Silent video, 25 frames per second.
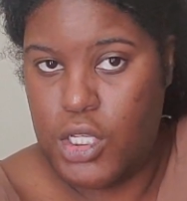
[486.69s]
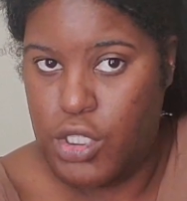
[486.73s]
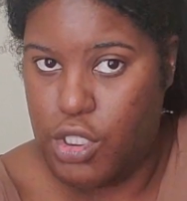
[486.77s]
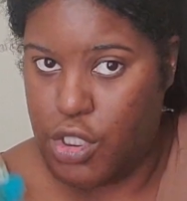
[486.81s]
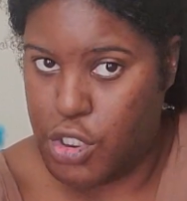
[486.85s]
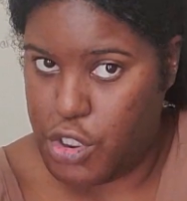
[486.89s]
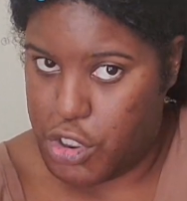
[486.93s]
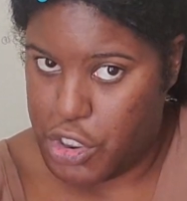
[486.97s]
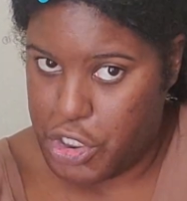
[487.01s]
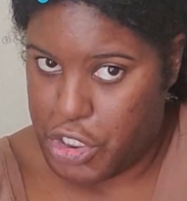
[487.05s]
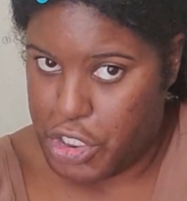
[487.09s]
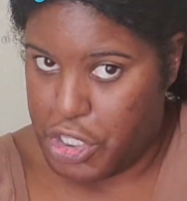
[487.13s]

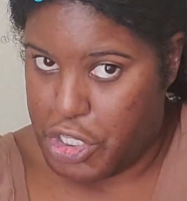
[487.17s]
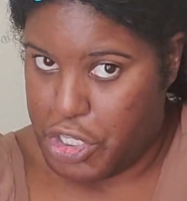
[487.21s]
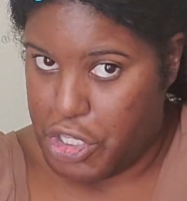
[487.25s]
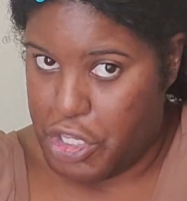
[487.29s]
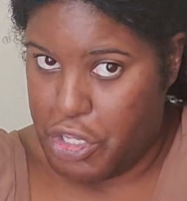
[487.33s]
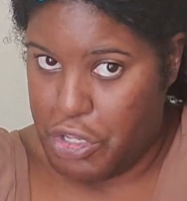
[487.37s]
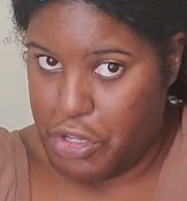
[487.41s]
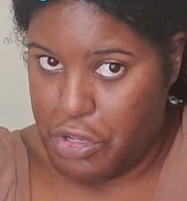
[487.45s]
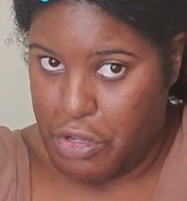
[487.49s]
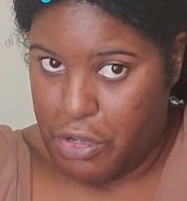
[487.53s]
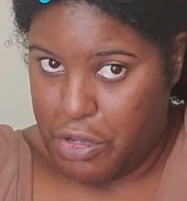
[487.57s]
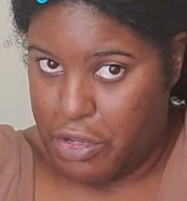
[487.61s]

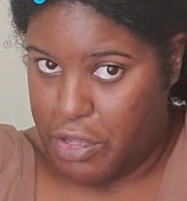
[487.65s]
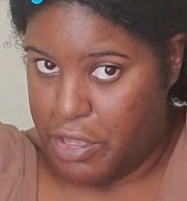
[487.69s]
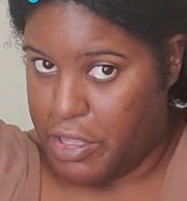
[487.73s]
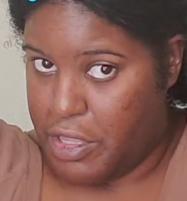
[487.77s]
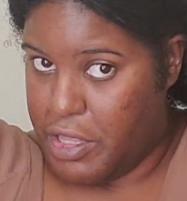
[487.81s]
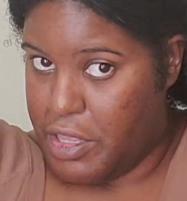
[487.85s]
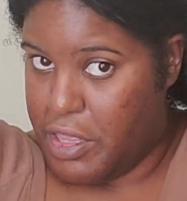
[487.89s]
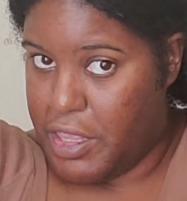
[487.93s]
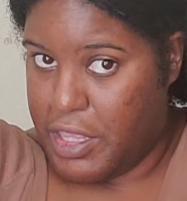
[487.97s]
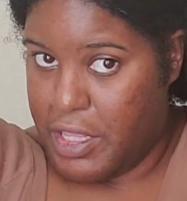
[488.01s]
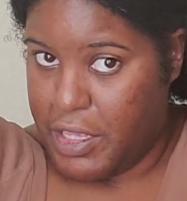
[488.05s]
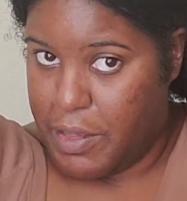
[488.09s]
Secure
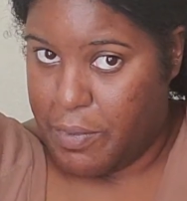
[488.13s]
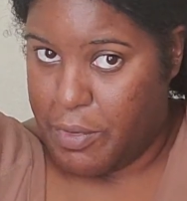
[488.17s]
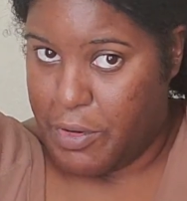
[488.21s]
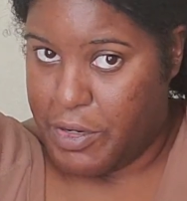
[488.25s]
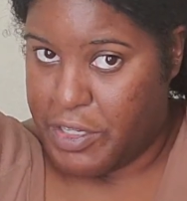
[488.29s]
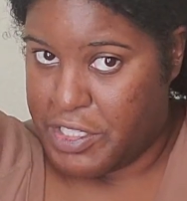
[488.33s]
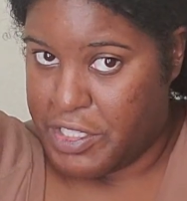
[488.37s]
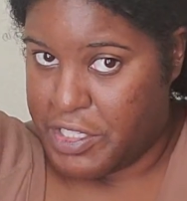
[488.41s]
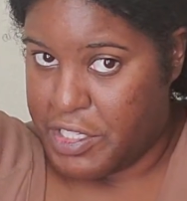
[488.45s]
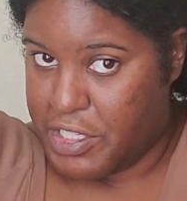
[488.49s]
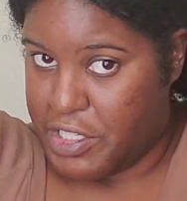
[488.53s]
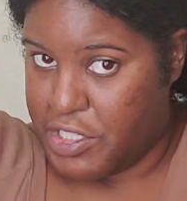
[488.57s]
the
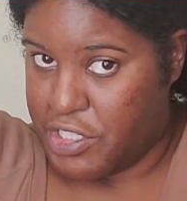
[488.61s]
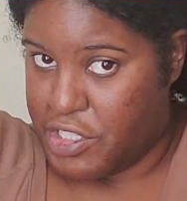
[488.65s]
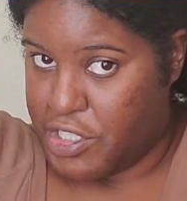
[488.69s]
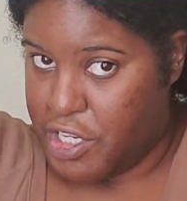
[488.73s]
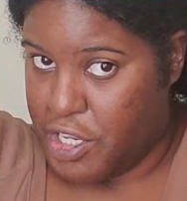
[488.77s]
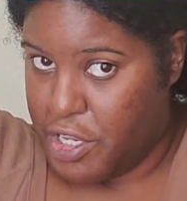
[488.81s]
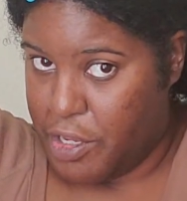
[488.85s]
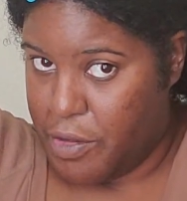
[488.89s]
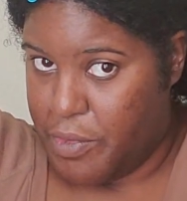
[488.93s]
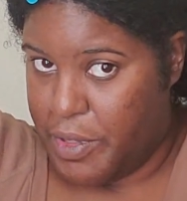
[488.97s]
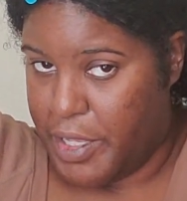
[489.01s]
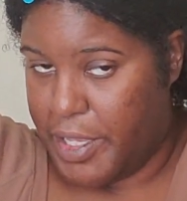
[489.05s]
prisoner,
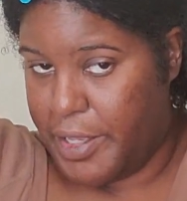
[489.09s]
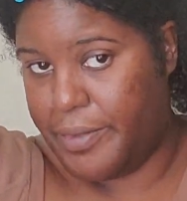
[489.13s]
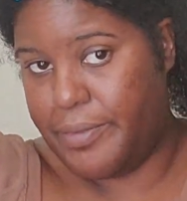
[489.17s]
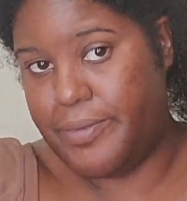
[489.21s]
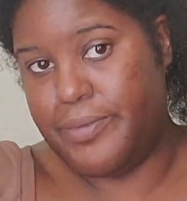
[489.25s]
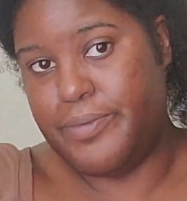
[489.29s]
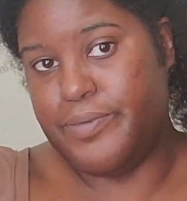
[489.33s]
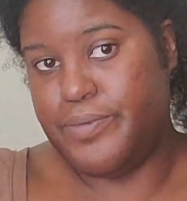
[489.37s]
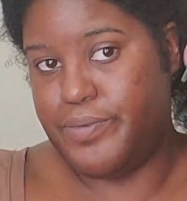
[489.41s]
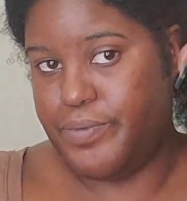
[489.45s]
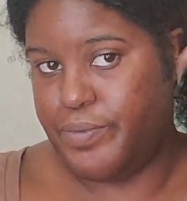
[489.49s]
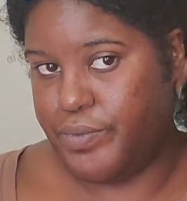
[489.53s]
shall we?
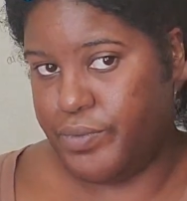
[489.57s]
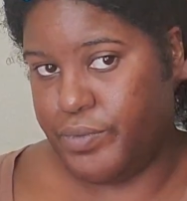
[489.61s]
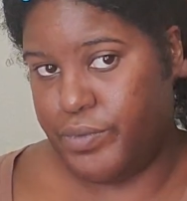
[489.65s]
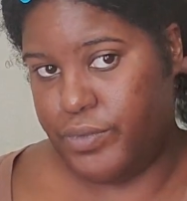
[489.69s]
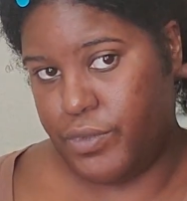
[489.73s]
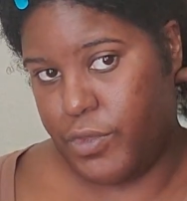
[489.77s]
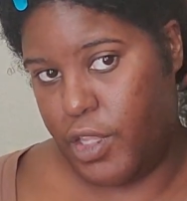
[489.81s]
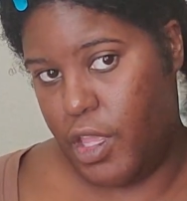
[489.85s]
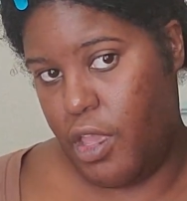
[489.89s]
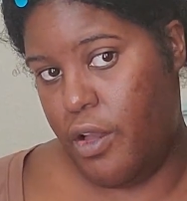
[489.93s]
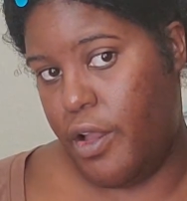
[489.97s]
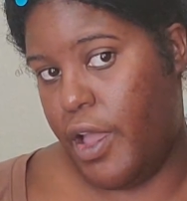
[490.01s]

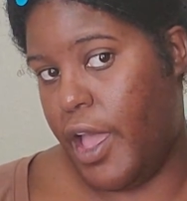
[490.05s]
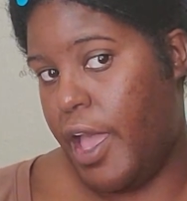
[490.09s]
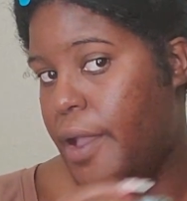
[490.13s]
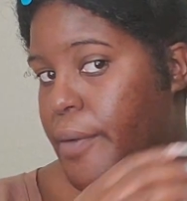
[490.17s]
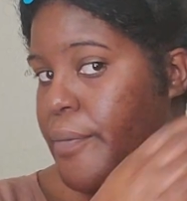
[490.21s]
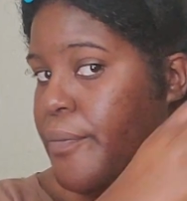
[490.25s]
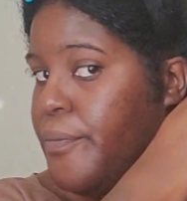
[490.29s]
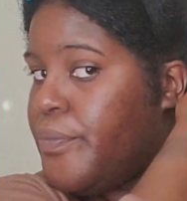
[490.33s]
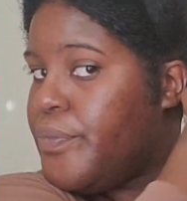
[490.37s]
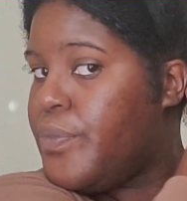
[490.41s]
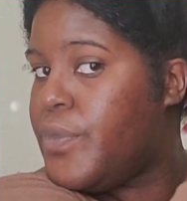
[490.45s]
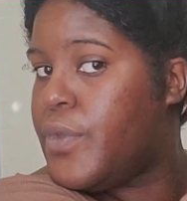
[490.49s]
Okay,
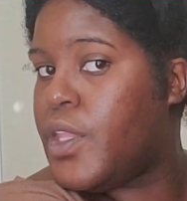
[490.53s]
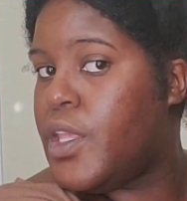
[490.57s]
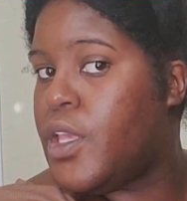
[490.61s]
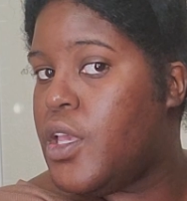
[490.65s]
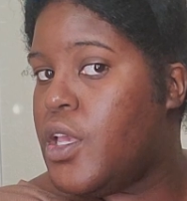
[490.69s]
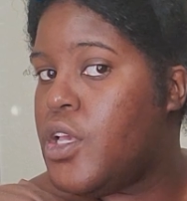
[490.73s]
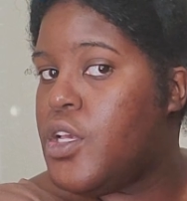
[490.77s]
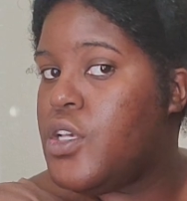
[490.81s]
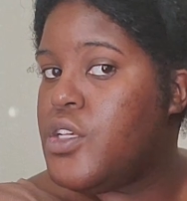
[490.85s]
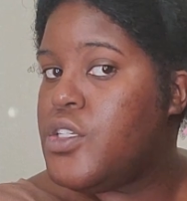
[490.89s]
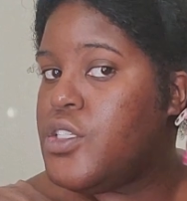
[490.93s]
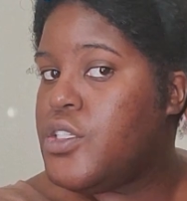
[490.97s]

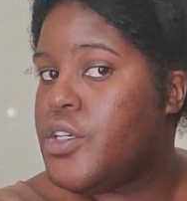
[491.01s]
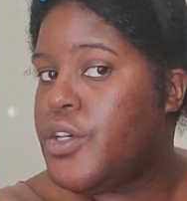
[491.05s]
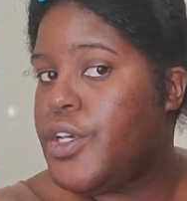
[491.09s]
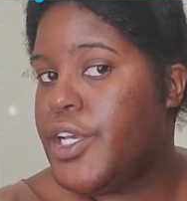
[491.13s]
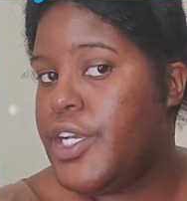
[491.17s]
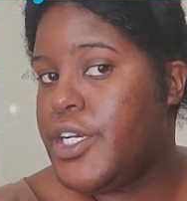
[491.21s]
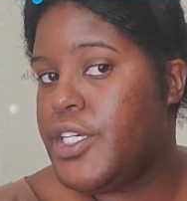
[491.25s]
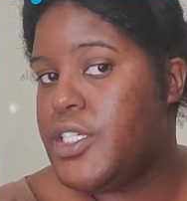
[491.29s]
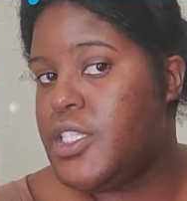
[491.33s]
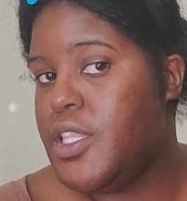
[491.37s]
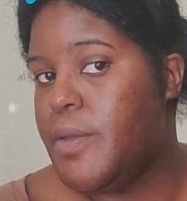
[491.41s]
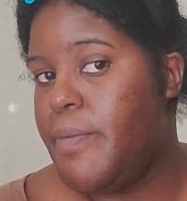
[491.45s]
so
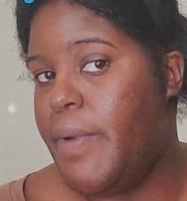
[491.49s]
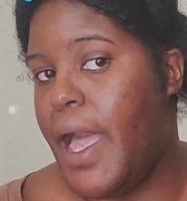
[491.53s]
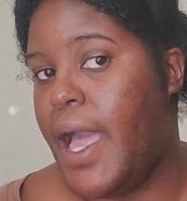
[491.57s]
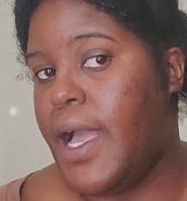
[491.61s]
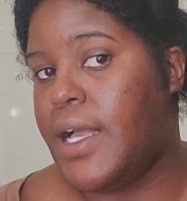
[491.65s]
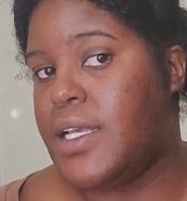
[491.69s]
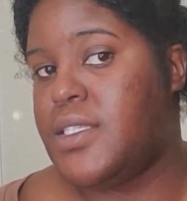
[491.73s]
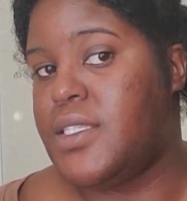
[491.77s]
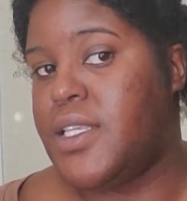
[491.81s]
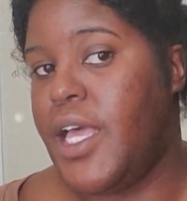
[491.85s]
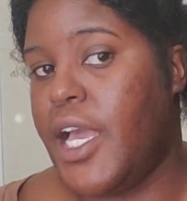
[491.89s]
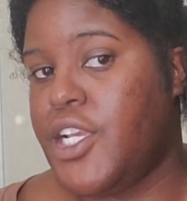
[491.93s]
here's the
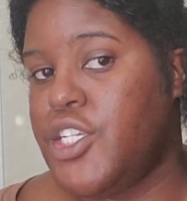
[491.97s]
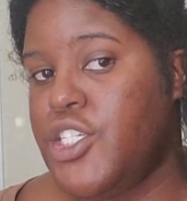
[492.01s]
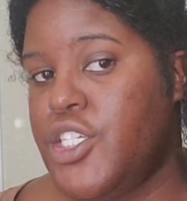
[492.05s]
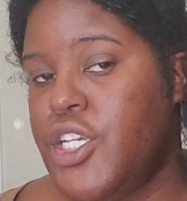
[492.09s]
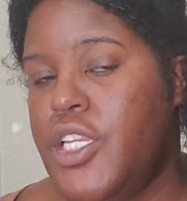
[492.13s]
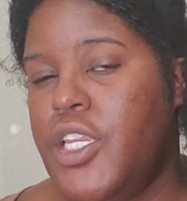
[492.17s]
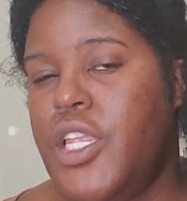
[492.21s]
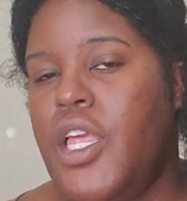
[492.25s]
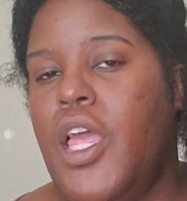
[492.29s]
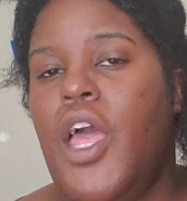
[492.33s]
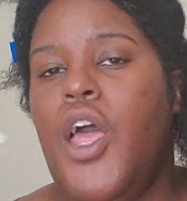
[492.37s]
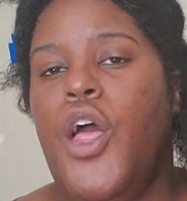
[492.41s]
back section.